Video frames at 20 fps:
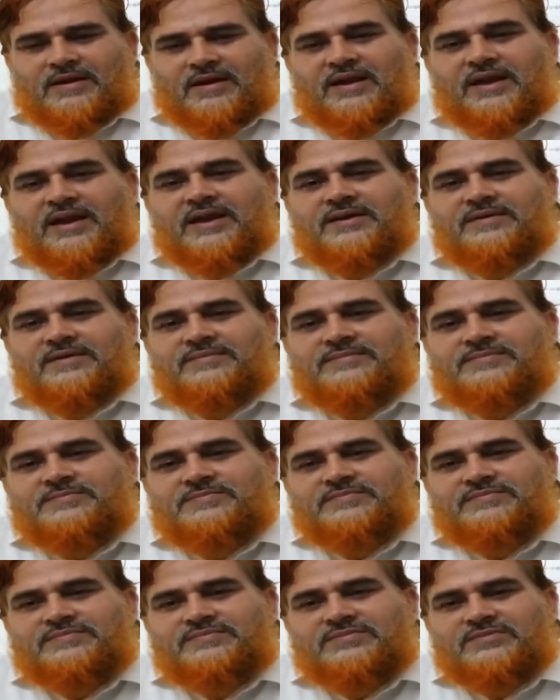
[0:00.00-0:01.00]
Again,
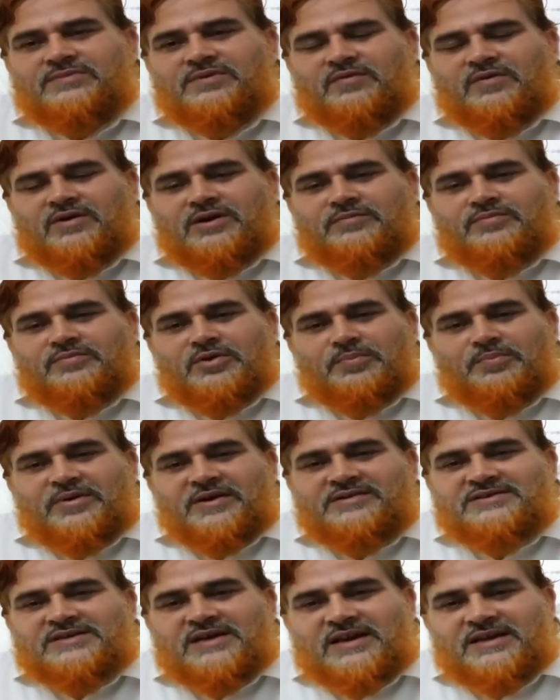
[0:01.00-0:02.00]
one of the
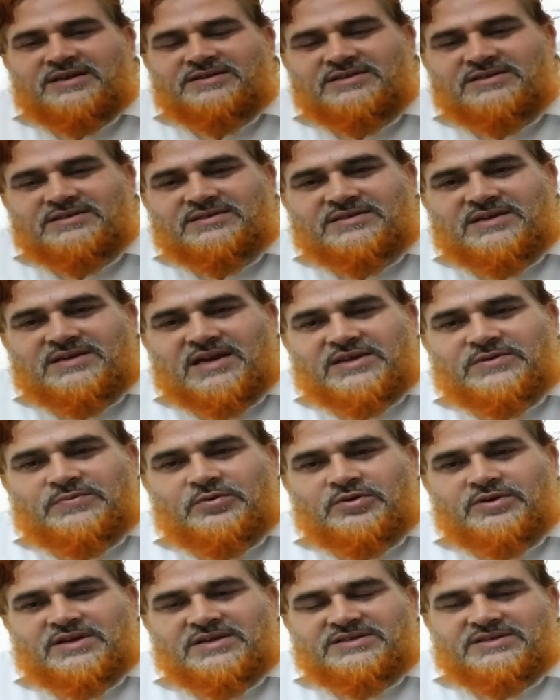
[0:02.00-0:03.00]
big challenges is
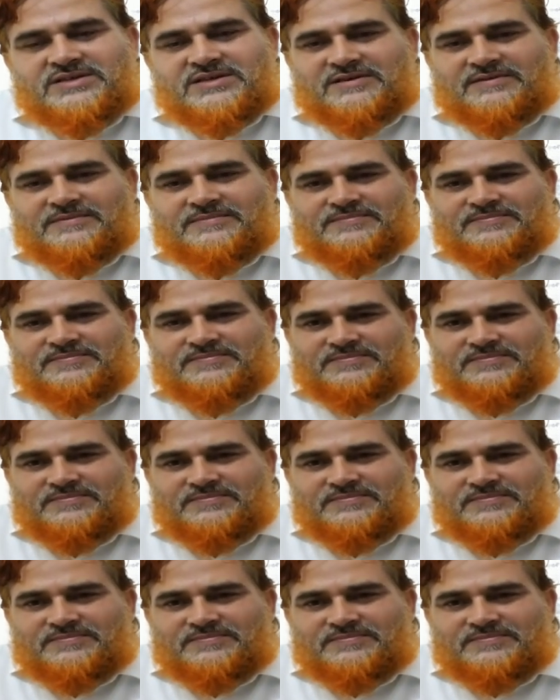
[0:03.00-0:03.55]
transportation.